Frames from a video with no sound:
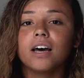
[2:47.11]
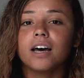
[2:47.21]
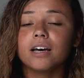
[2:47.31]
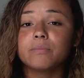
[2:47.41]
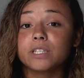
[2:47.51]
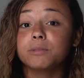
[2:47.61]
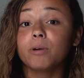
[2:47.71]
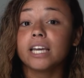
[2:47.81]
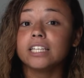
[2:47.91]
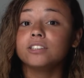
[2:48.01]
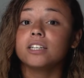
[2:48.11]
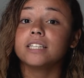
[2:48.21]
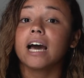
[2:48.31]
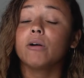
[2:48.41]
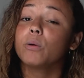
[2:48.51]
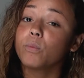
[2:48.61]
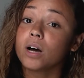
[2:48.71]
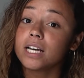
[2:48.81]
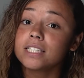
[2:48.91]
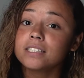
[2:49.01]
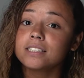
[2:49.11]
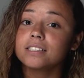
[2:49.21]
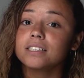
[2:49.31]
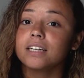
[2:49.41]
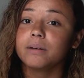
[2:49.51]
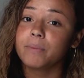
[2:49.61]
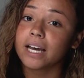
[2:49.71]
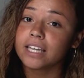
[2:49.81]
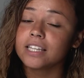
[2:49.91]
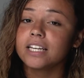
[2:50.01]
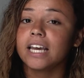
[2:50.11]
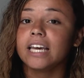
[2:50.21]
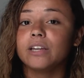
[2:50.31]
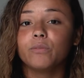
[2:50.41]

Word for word: um, explaining to us how it was back in the day.